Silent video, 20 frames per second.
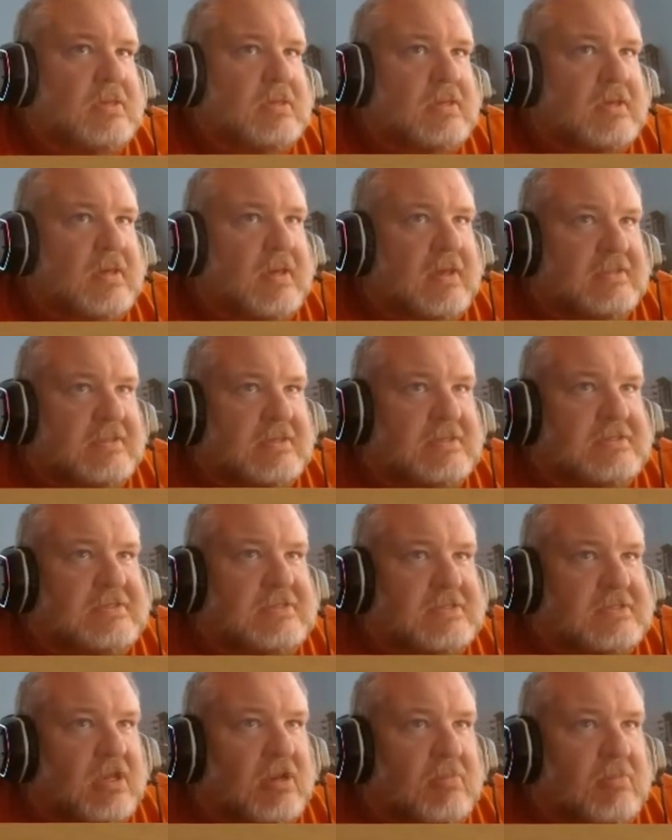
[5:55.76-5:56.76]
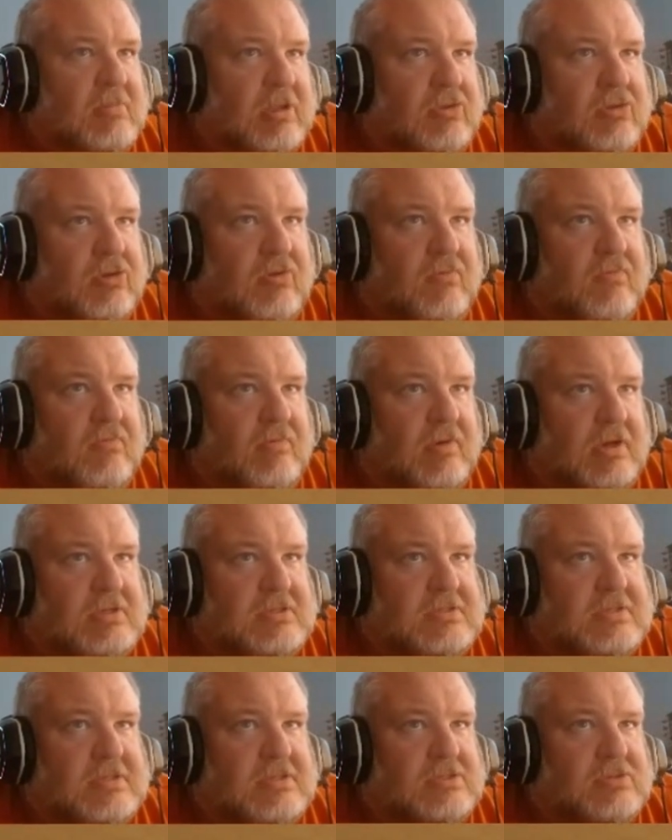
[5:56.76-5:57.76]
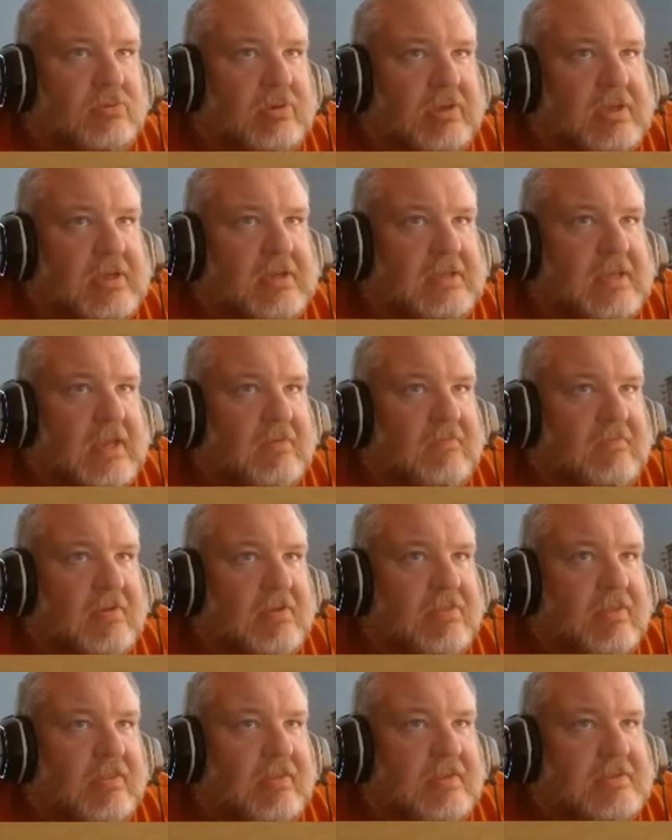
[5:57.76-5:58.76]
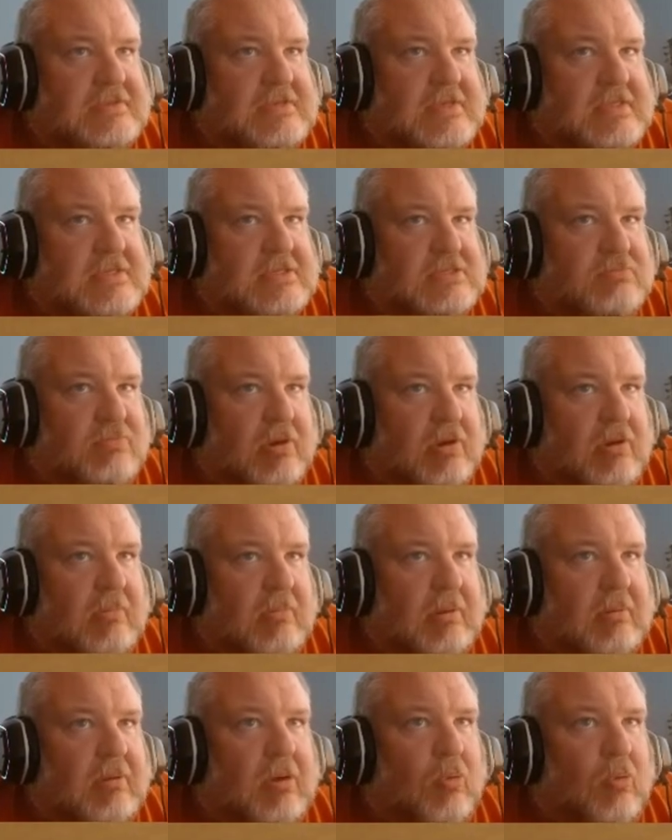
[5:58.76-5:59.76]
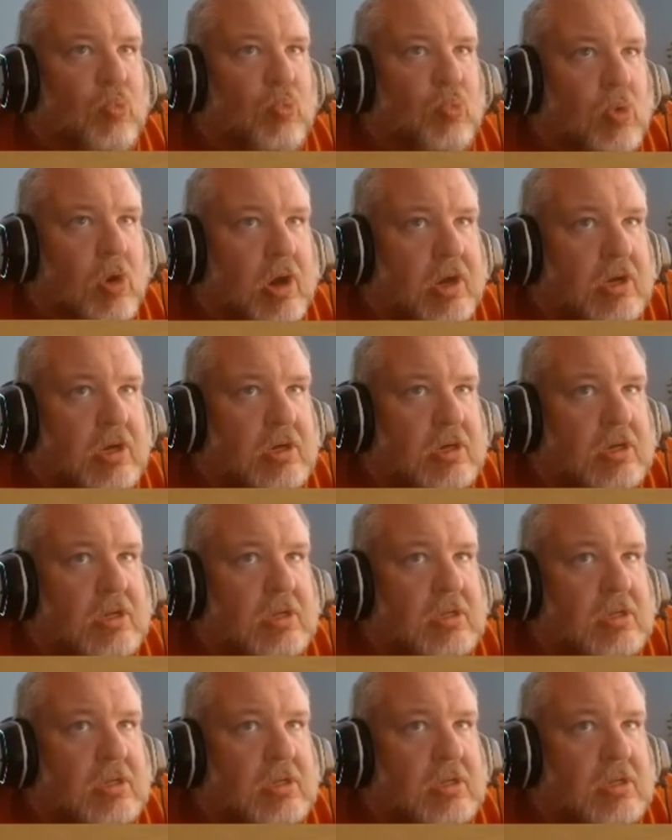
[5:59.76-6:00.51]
And this is going to be good for us. This will get everything that's in this perimeter watered,